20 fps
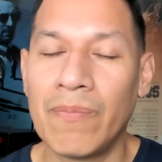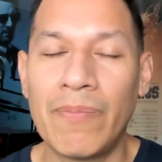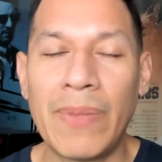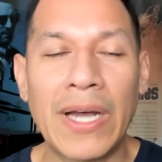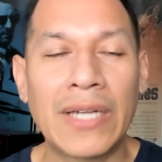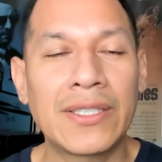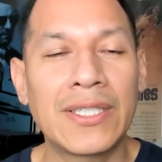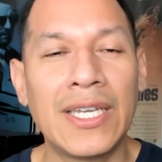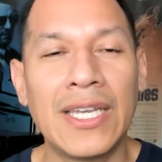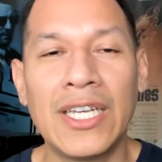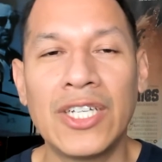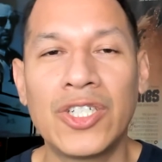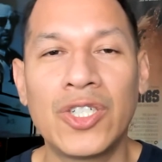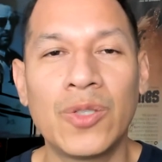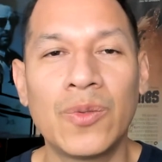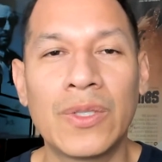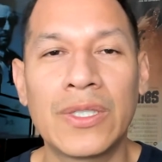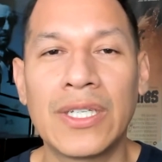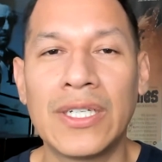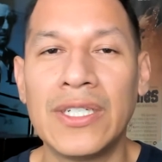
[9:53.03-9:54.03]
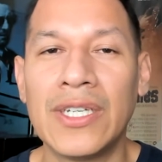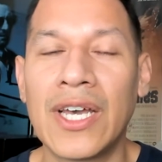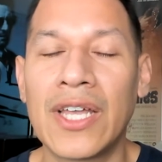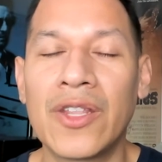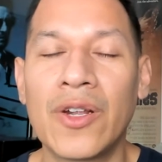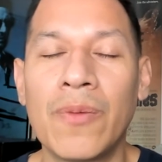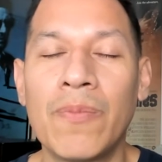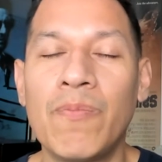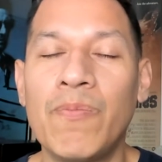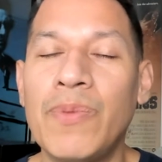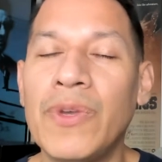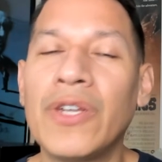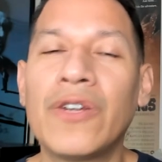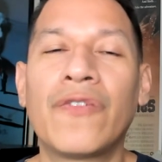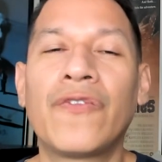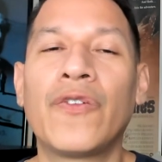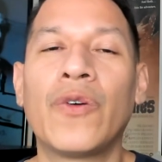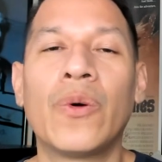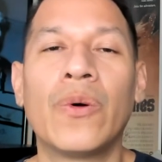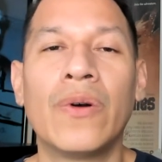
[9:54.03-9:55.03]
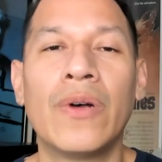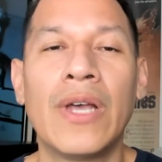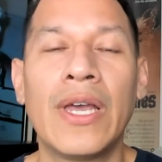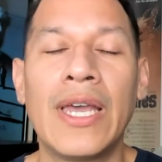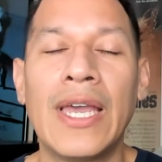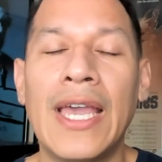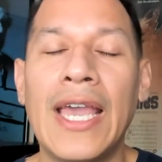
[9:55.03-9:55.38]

About to hit you with another beautiful